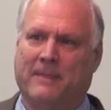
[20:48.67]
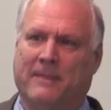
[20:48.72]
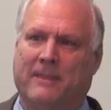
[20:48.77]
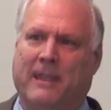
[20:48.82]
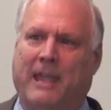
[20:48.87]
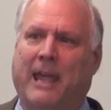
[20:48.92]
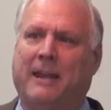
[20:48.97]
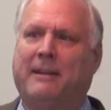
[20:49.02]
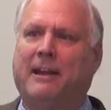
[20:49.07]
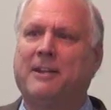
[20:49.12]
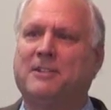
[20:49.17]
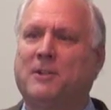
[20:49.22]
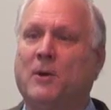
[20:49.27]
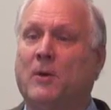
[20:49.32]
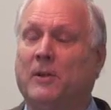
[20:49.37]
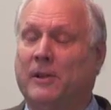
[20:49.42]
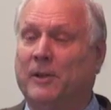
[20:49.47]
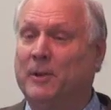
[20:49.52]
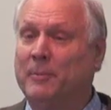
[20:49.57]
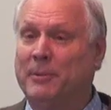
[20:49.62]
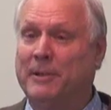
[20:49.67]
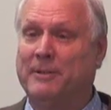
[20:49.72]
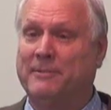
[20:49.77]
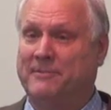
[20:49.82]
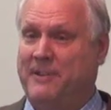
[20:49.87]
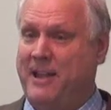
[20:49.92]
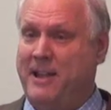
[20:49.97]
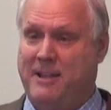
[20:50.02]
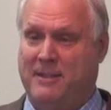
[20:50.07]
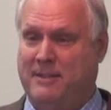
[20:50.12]
can't I show a little bit of
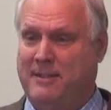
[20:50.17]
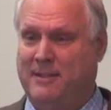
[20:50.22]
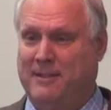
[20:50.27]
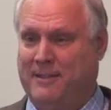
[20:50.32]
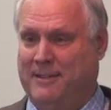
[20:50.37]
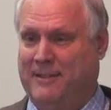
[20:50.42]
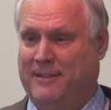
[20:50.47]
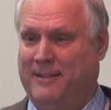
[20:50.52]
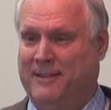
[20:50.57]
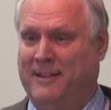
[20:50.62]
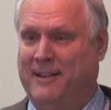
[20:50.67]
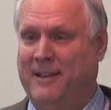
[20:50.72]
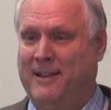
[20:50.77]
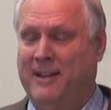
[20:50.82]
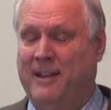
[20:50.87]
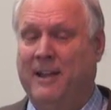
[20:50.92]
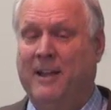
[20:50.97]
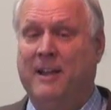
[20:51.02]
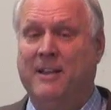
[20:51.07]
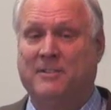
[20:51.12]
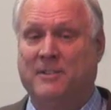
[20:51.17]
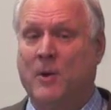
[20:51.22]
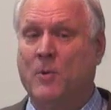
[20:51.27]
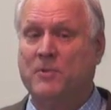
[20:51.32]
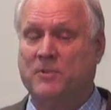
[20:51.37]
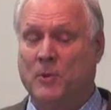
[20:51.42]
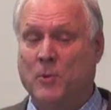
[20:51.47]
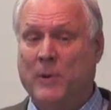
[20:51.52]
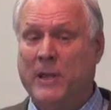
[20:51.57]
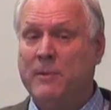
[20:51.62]
faith? So
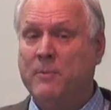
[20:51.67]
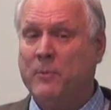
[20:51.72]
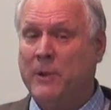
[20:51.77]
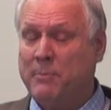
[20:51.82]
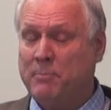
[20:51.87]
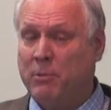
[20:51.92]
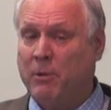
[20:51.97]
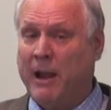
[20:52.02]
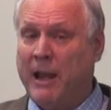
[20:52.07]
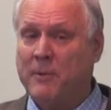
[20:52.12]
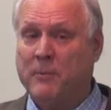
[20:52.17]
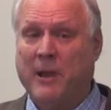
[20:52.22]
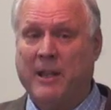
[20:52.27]
we prayed.